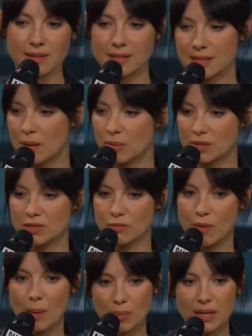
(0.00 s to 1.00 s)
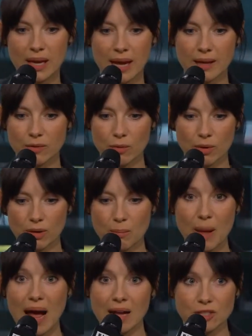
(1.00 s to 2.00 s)
is able to replicate or
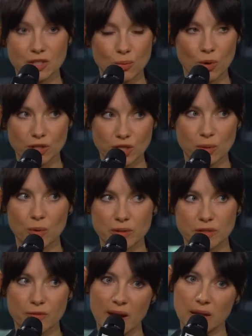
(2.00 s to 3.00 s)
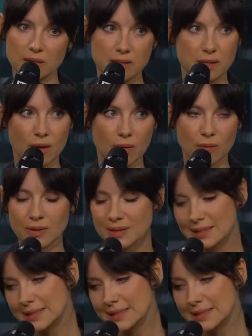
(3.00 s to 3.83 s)
match what she once felt. So.